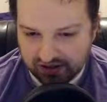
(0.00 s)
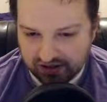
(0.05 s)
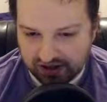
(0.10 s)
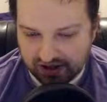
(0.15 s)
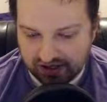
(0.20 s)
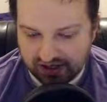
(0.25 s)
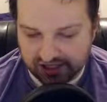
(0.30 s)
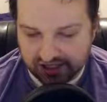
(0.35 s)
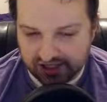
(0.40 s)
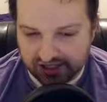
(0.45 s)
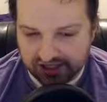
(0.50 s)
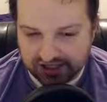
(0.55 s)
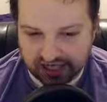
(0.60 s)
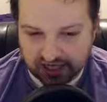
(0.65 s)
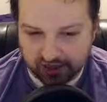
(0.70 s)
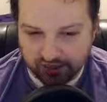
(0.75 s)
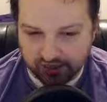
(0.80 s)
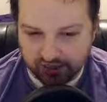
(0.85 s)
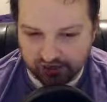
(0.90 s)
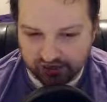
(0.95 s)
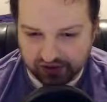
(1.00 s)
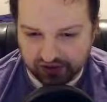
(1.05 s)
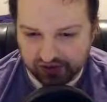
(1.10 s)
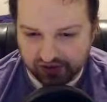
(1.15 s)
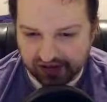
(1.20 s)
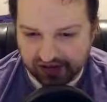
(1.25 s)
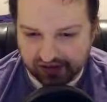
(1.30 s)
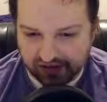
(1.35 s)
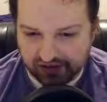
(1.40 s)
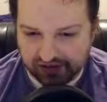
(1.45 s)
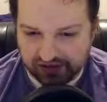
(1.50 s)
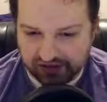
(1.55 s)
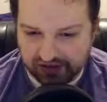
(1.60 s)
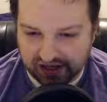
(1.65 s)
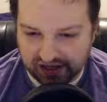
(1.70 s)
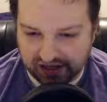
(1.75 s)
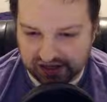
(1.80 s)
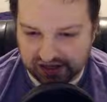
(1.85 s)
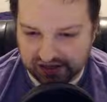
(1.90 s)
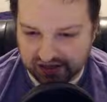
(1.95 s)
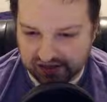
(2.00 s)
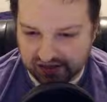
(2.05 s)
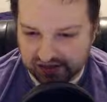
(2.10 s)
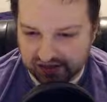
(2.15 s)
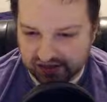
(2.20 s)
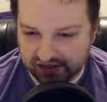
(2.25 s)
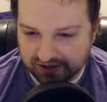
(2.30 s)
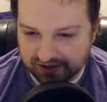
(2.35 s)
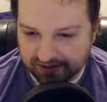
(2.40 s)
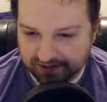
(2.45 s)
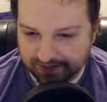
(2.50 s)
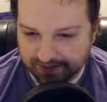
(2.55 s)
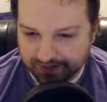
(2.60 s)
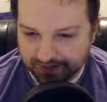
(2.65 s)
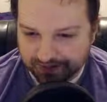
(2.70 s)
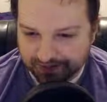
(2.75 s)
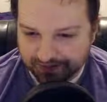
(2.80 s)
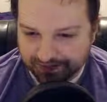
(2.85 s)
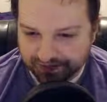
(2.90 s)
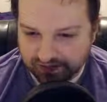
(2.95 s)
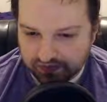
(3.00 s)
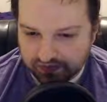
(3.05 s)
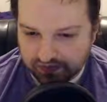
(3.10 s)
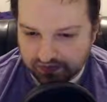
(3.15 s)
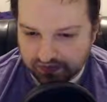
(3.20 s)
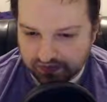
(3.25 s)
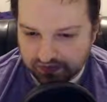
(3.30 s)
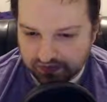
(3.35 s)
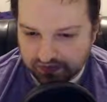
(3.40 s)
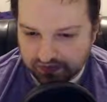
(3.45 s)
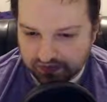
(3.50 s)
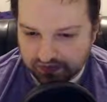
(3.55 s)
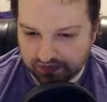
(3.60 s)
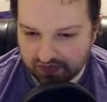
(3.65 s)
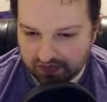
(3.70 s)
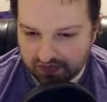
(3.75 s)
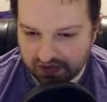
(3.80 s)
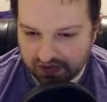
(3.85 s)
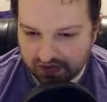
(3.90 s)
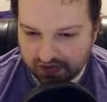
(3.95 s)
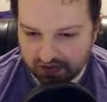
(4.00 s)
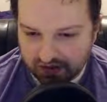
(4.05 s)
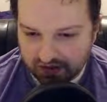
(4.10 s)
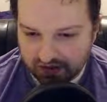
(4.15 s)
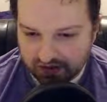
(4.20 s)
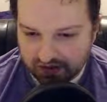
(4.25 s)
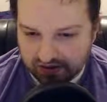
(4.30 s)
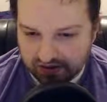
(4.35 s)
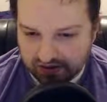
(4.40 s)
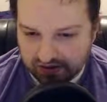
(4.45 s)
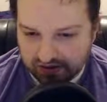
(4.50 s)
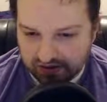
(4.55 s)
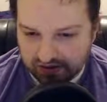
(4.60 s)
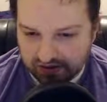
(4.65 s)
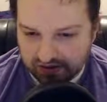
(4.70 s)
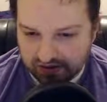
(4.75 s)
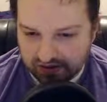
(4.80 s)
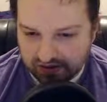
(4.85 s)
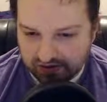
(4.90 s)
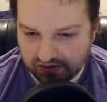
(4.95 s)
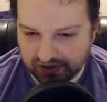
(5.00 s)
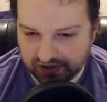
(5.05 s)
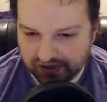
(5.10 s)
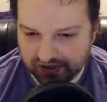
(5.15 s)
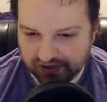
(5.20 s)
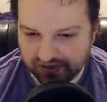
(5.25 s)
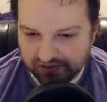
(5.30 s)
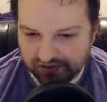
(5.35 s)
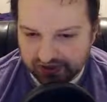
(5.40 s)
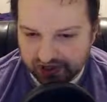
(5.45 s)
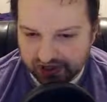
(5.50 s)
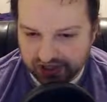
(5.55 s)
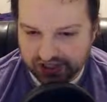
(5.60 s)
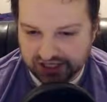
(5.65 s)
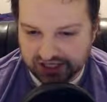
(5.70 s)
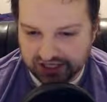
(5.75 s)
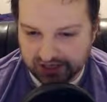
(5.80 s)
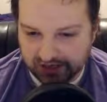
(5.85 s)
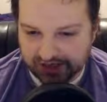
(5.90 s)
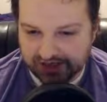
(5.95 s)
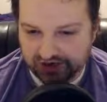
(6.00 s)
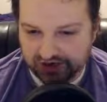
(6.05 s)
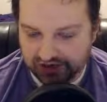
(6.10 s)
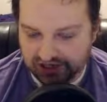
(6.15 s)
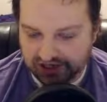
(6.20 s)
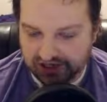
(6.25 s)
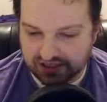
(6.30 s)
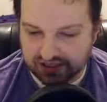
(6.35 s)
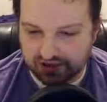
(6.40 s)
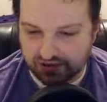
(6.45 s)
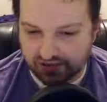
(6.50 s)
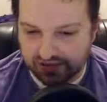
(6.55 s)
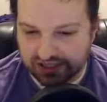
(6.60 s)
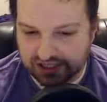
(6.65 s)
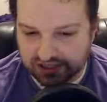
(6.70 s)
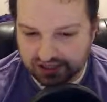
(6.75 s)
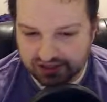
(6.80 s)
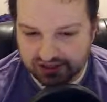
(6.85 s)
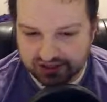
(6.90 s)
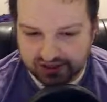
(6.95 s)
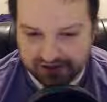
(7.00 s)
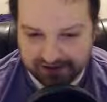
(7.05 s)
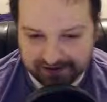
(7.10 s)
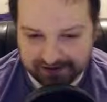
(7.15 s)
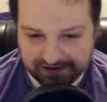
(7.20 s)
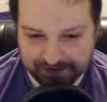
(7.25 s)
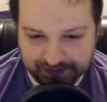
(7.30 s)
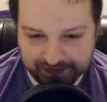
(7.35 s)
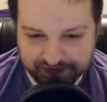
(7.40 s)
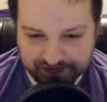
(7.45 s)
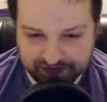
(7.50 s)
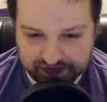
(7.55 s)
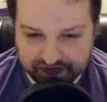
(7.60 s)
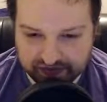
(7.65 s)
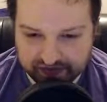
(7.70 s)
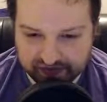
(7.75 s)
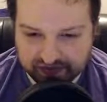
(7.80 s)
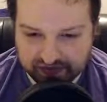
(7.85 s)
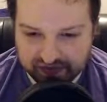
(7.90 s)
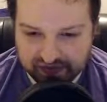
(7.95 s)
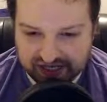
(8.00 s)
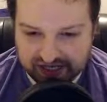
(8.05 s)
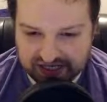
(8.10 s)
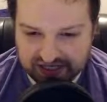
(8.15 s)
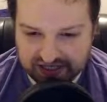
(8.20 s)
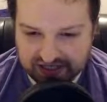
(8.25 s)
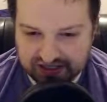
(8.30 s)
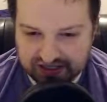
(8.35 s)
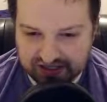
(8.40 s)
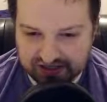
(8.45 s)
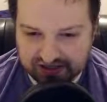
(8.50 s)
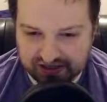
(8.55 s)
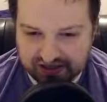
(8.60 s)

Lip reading: just teleport around. Then it's, I wonder if charging it up increases the range. It doesn't